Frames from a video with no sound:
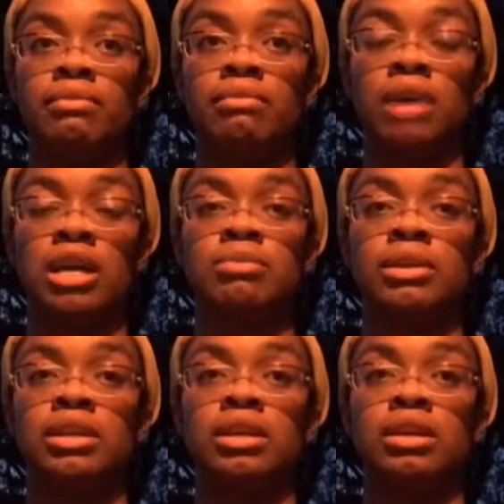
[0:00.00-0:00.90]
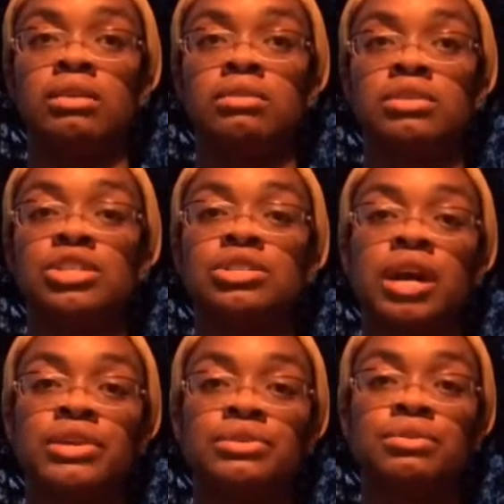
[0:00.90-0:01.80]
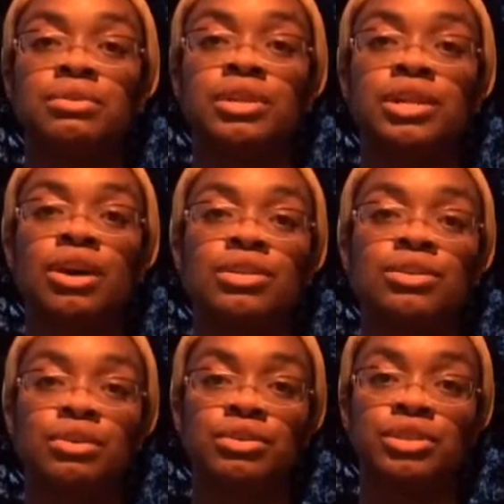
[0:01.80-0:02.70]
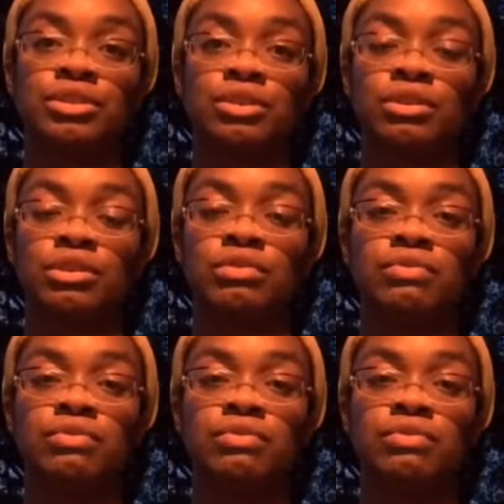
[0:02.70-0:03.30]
my husband teaches high school, and he also coaches the girls,